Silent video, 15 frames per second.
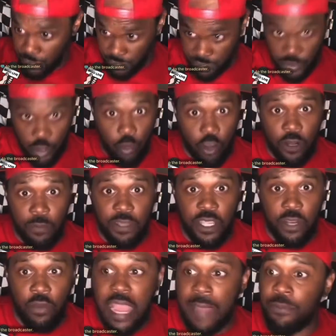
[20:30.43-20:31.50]
You want to be a
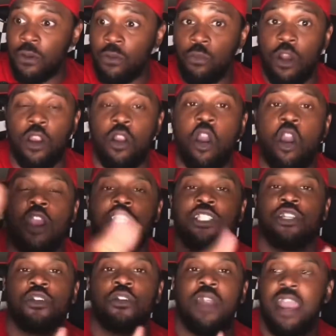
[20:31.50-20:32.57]
rapper? Work hard at
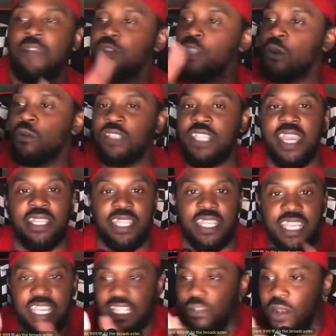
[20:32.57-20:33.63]
your craft. Don't take the
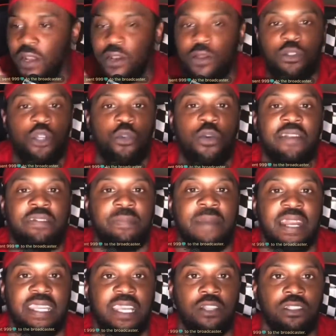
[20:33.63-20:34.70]
easy route. Don't do what
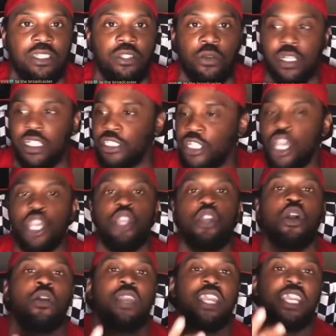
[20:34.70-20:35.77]
everybody else doing because you're
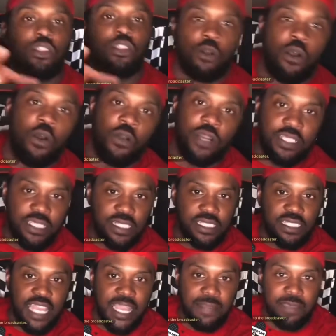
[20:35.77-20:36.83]
going to get thrown into the
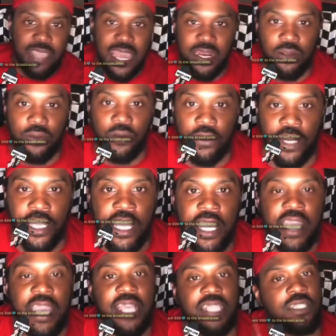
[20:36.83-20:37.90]
same category
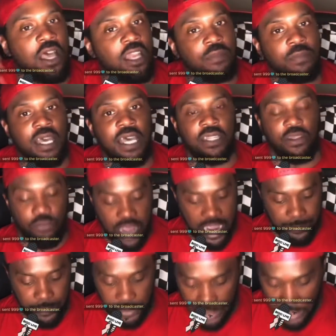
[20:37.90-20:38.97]
as all them other rappers.